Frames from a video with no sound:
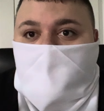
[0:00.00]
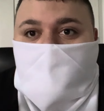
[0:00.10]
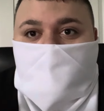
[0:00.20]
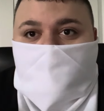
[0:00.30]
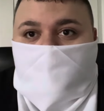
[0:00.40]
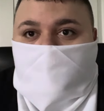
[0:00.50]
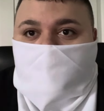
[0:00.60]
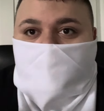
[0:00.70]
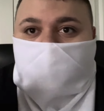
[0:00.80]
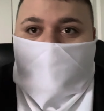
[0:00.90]
are doing their
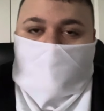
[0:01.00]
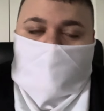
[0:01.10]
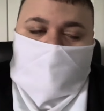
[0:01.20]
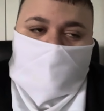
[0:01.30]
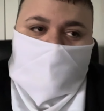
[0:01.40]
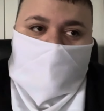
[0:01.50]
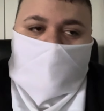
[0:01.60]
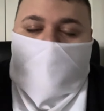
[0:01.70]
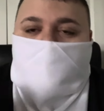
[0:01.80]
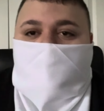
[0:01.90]
thing,
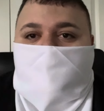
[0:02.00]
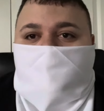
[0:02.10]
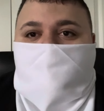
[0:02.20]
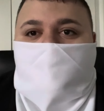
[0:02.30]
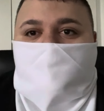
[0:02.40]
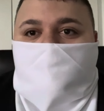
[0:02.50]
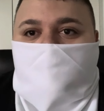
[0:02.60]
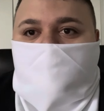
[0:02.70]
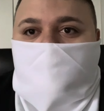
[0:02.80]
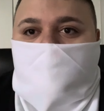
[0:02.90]
coming with these
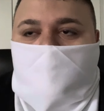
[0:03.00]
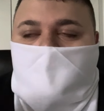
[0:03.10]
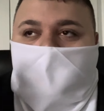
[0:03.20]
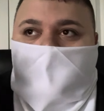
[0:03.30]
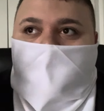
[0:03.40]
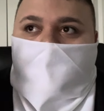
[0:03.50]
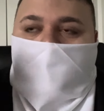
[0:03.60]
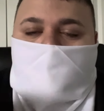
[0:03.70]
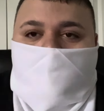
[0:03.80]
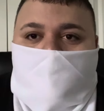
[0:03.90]
visuals,
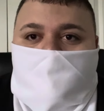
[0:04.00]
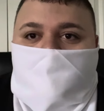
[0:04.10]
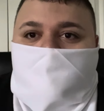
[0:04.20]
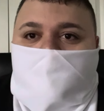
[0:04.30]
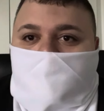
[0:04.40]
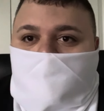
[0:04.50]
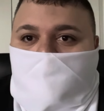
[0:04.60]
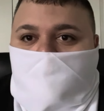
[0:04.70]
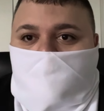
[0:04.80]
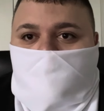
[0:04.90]
coming with these
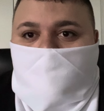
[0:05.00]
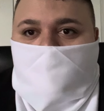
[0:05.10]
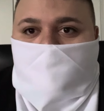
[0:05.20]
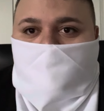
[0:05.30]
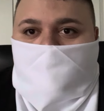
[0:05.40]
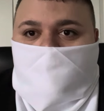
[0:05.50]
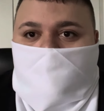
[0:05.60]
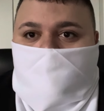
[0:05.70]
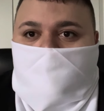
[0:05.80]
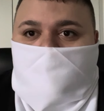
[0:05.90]
videos, doing their
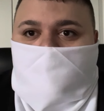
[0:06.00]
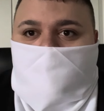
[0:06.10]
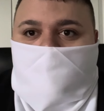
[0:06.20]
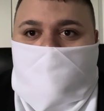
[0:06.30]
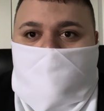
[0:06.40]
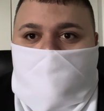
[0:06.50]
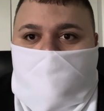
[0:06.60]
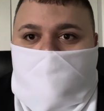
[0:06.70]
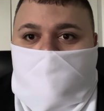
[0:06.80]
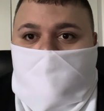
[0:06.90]
thing, man. And uh,
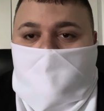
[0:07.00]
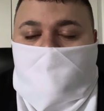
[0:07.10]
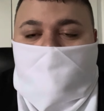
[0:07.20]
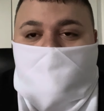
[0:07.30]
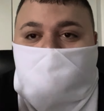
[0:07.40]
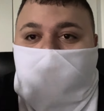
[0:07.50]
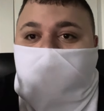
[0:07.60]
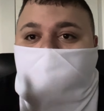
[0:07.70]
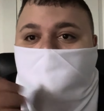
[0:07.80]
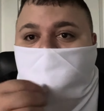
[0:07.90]
they're just
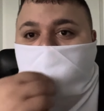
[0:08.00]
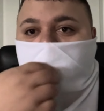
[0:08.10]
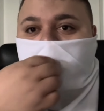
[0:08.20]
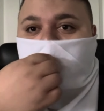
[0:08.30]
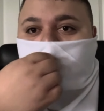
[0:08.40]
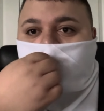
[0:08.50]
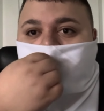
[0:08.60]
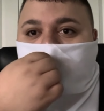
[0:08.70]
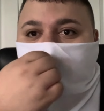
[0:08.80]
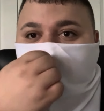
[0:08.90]
as good as the
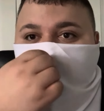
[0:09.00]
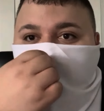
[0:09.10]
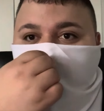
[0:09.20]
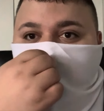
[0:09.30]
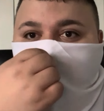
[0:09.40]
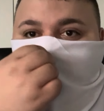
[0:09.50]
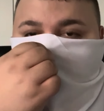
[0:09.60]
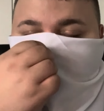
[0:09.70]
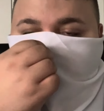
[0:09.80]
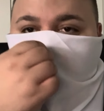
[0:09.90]
regular
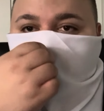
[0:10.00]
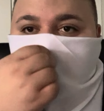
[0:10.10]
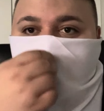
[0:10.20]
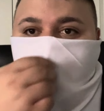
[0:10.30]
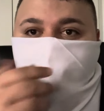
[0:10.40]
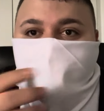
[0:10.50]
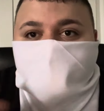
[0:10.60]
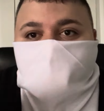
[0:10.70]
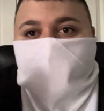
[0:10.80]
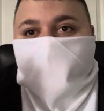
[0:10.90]
drill rappers, man. You
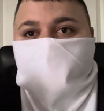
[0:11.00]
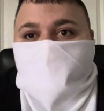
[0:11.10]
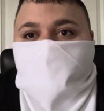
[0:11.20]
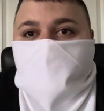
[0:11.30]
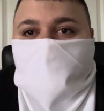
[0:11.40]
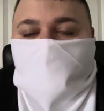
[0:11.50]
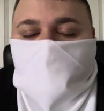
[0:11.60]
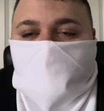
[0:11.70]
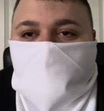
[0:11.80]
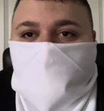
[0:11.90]
might want to check them
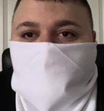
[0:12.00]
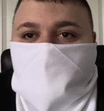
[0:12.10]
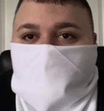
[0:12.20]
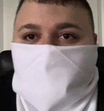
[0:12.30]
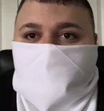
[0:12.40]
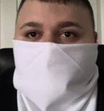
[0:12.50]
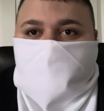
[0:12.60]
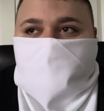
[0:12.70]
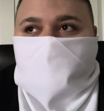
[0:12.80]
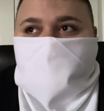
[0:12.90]
out. Definitely
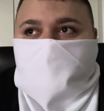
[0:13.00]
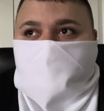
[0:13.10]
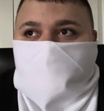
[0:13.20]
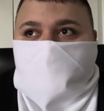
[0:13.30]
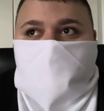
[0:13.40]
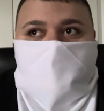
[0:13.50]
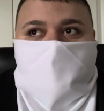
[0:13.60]
super dope.